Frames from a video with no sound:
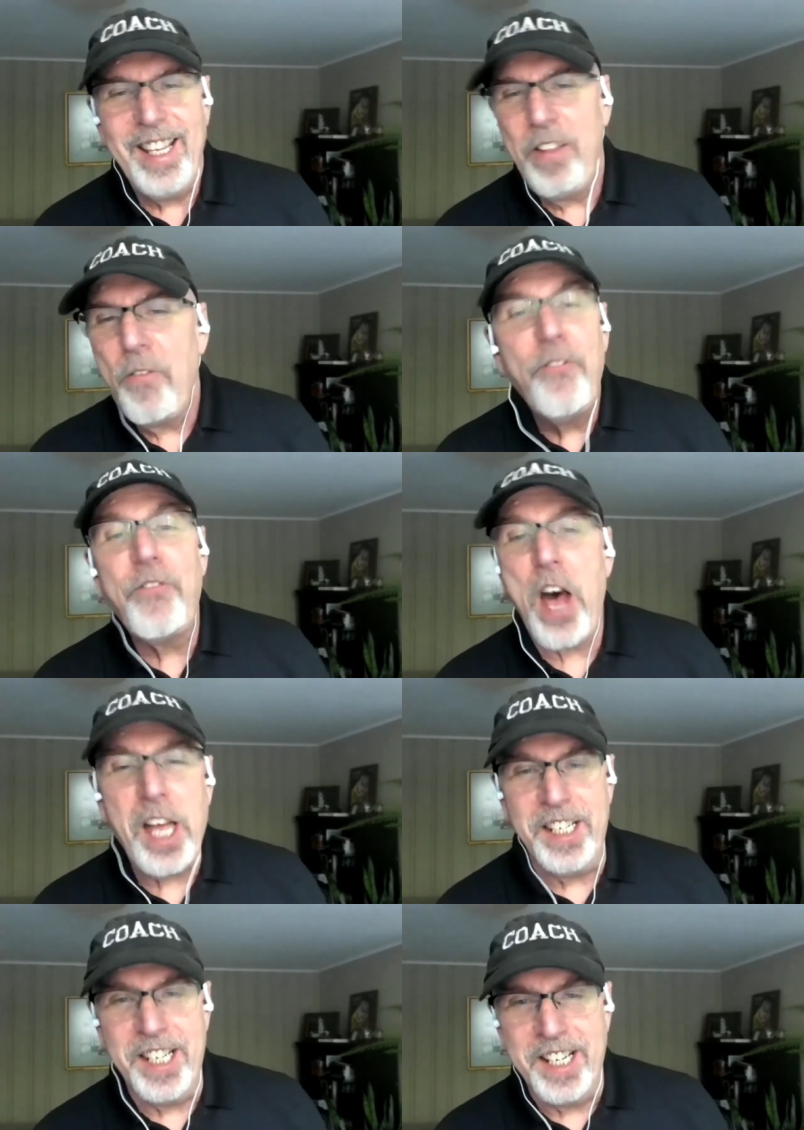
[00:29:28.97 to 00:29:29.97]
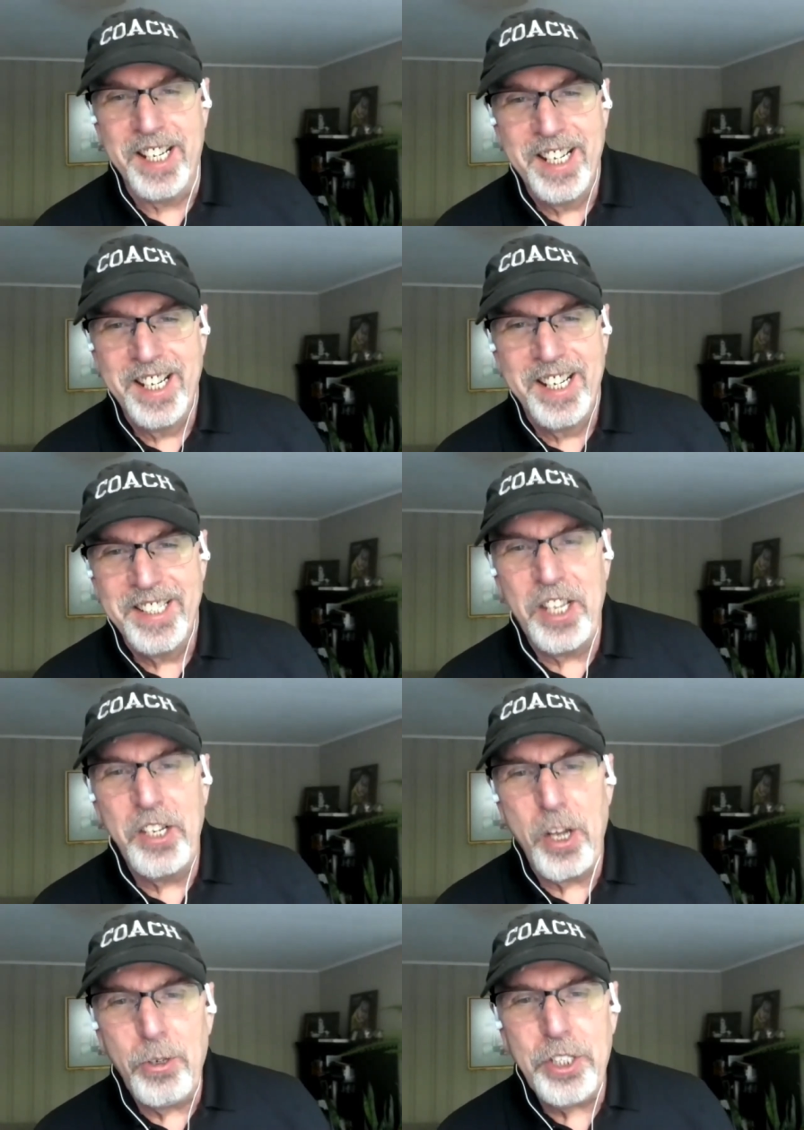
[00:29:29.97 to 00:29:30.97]
Fun the
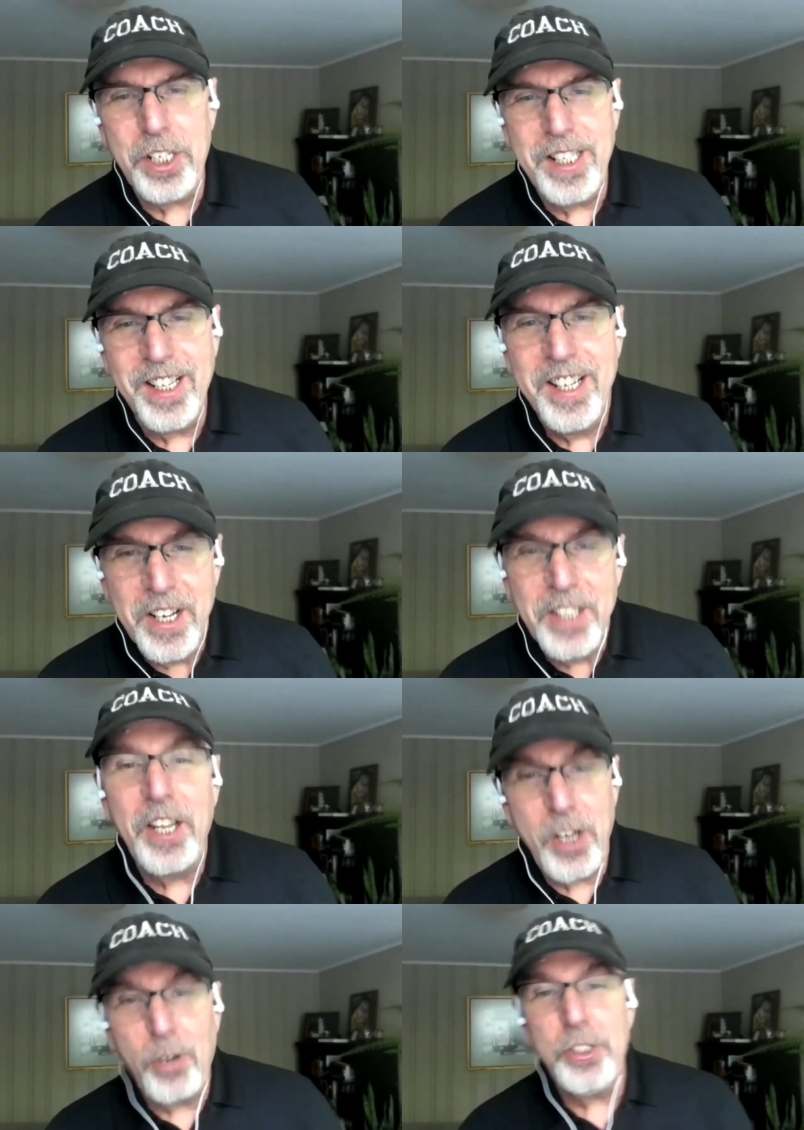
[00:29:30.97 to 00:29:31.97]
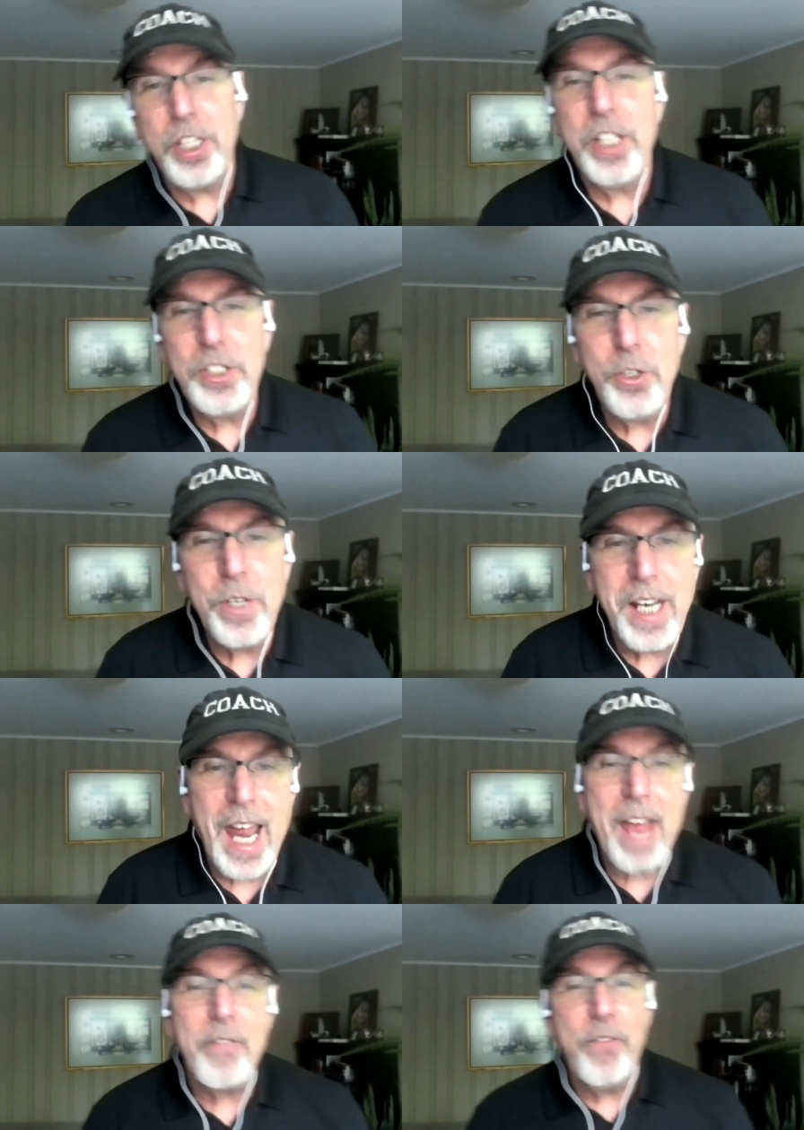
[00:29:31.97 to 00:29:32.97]
notion fun. the notion that you can
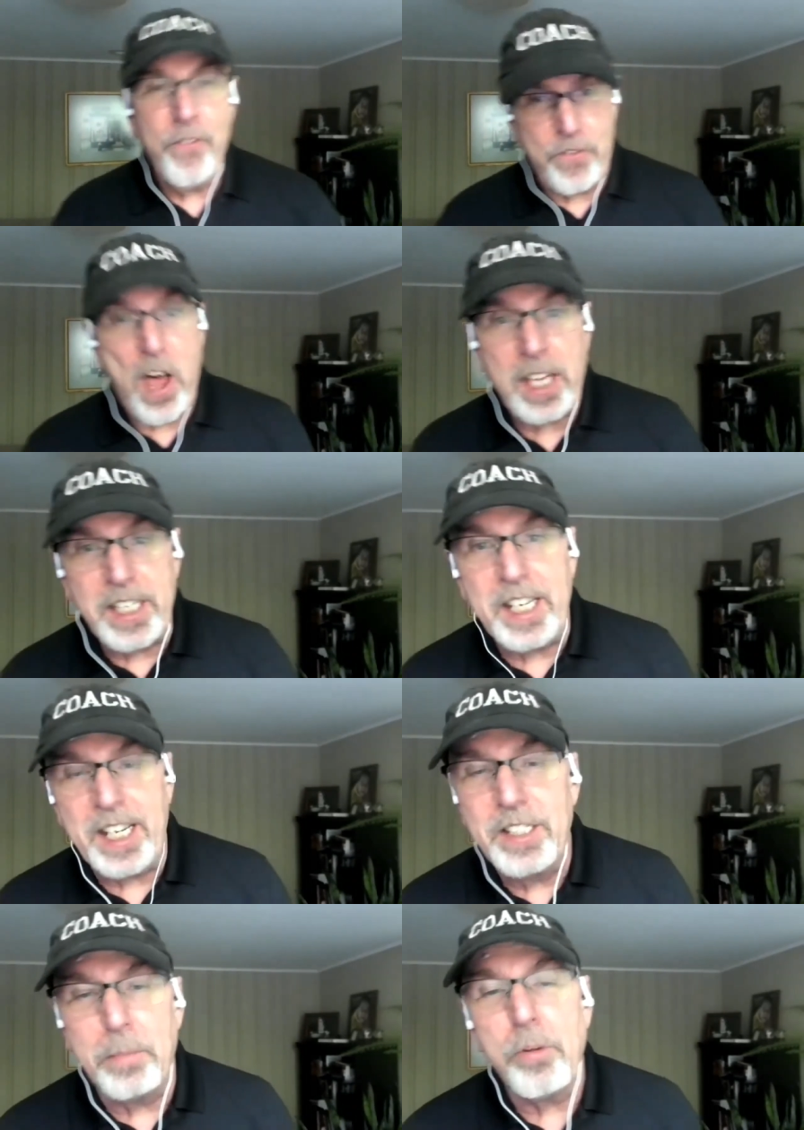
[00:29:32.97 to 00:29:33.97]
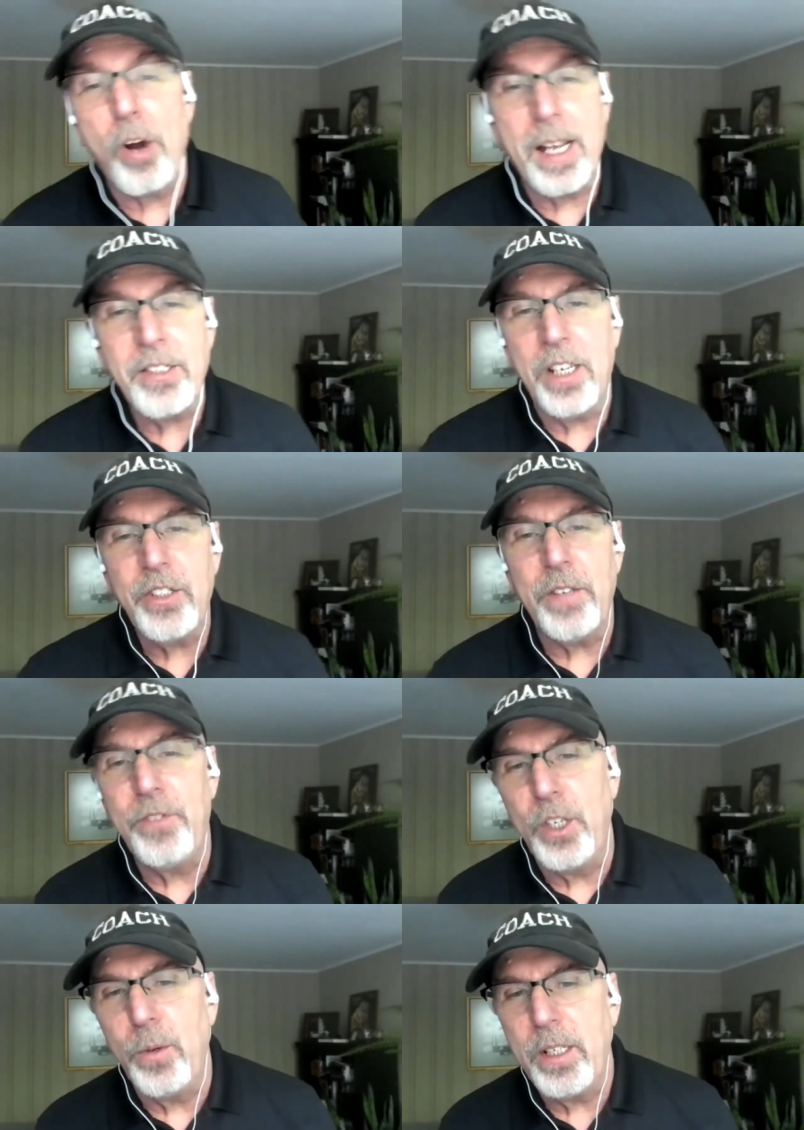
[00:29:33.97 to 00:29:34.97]
have fun in the process of
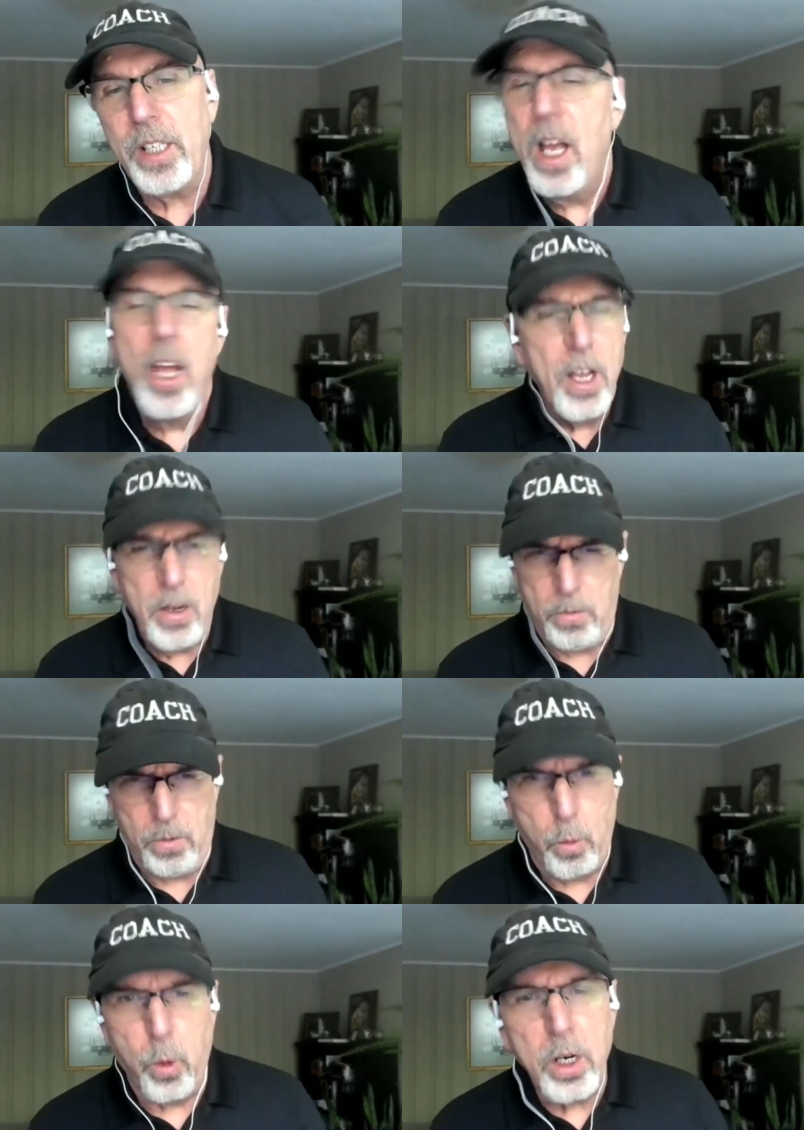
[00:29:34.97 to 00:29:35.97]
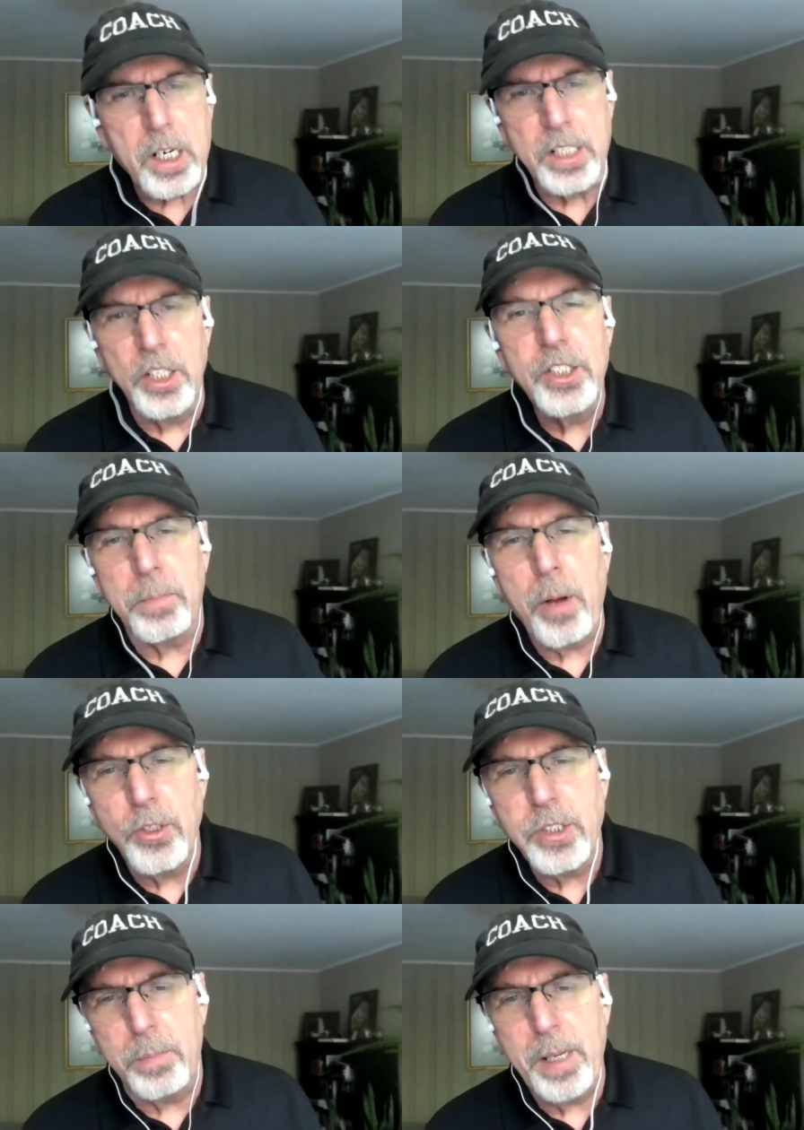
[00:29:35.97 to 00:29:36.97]
doing work isn't
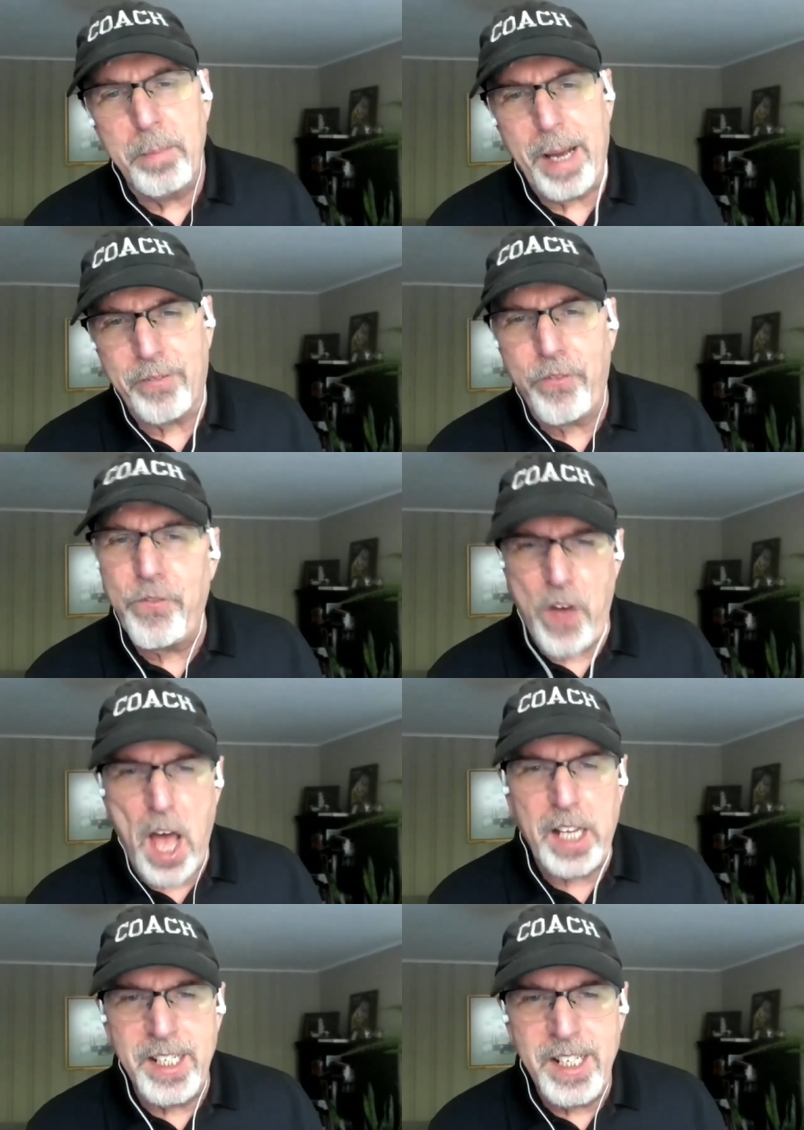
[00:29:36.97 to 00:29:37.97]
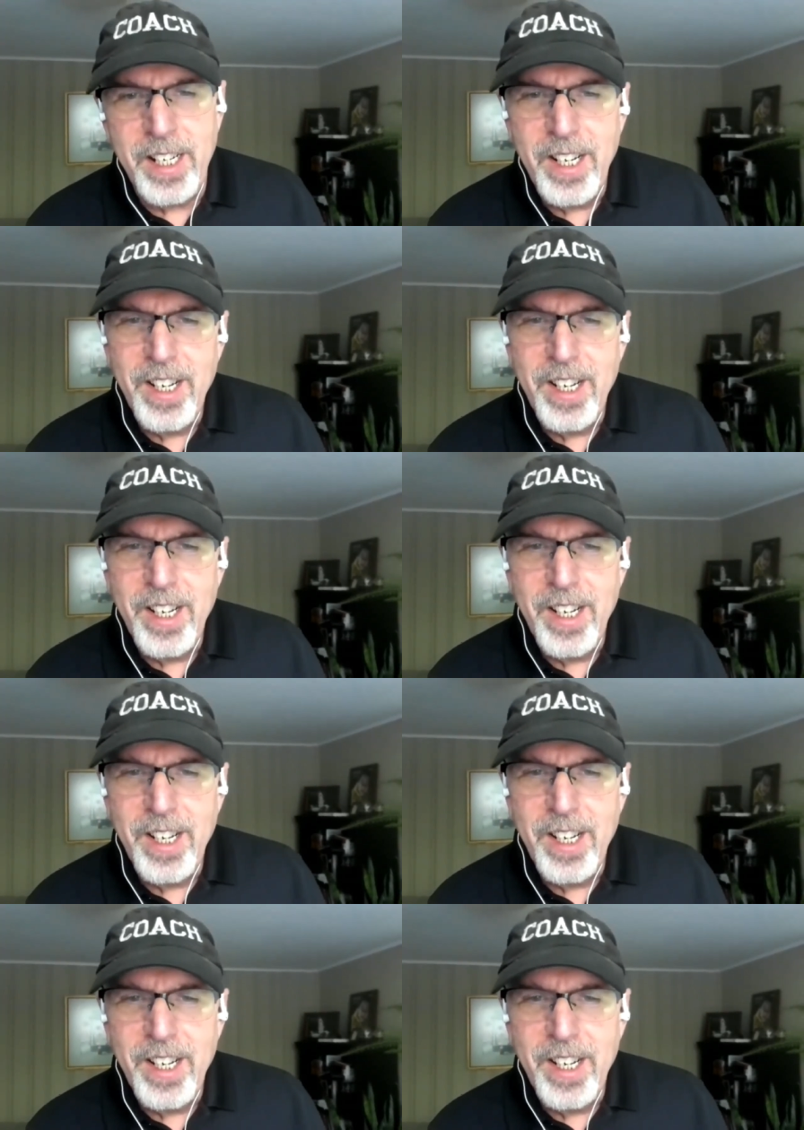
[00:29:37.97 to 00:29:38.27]
supposed to be about fun